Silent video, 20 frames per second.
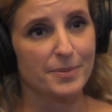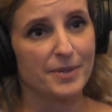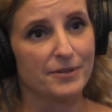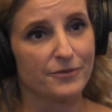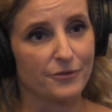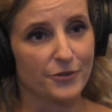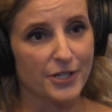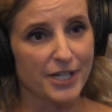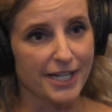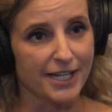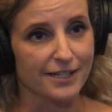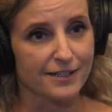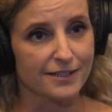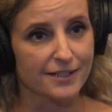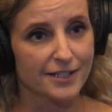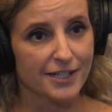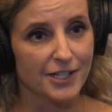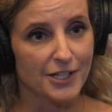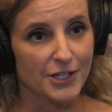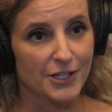free.
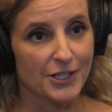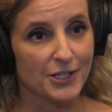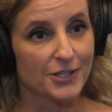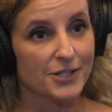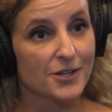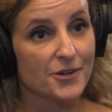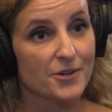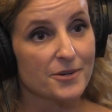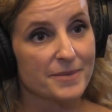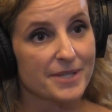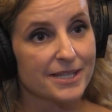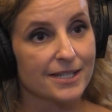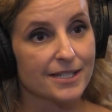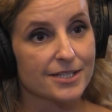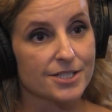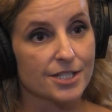That